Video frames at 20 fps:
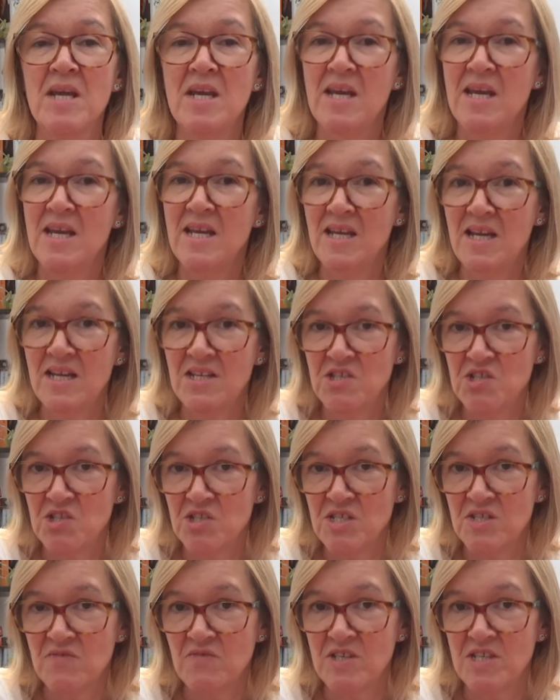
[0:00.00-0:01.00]
In last
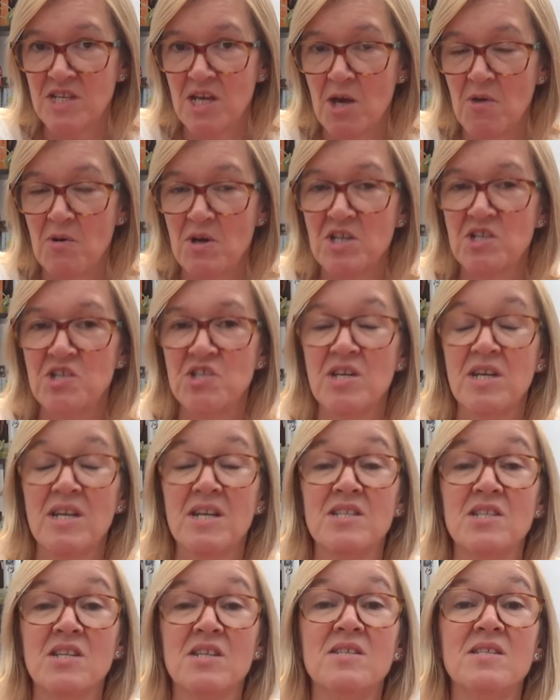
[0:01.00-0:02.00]
year's video, I
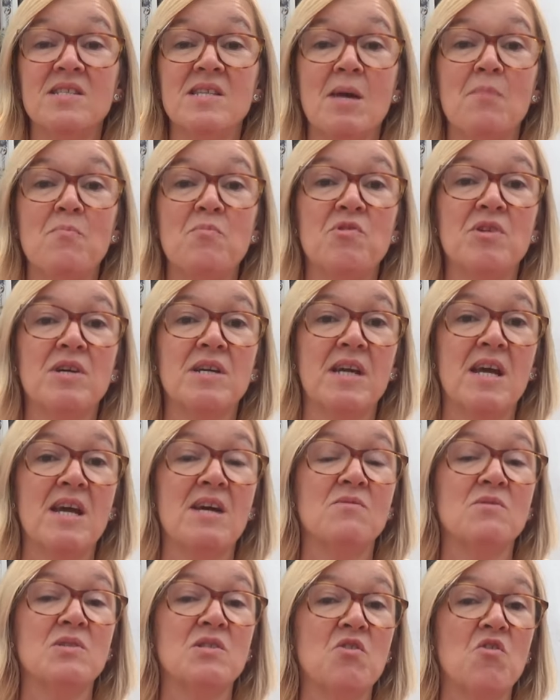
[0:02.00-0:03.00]
shared contemporary
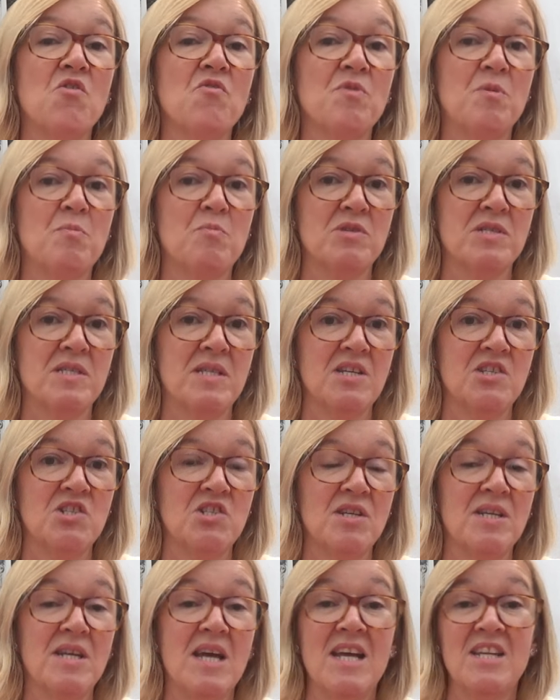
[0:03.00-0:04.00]
accounts of the
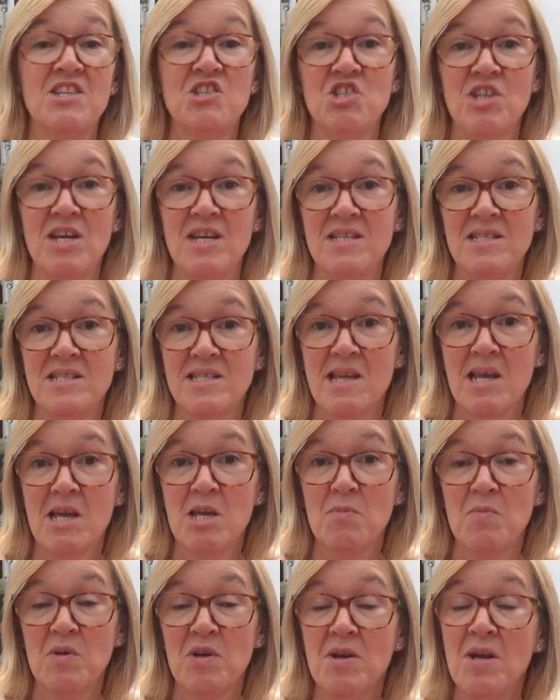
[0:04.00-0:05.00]
procession and Jane's
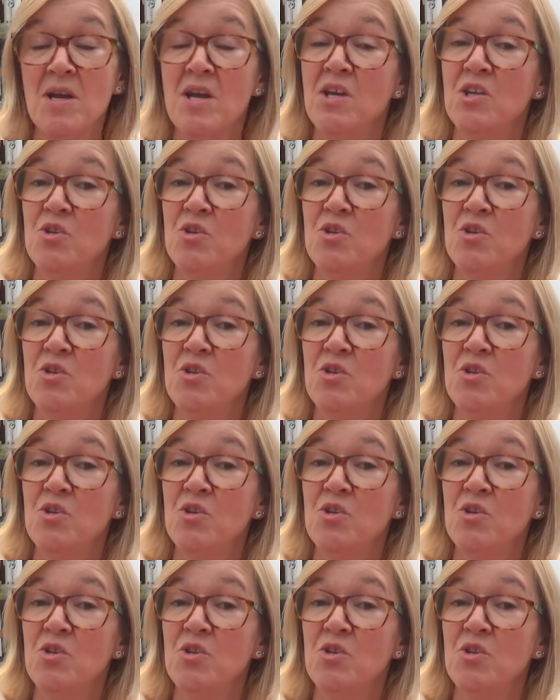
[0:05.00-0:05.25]
labour.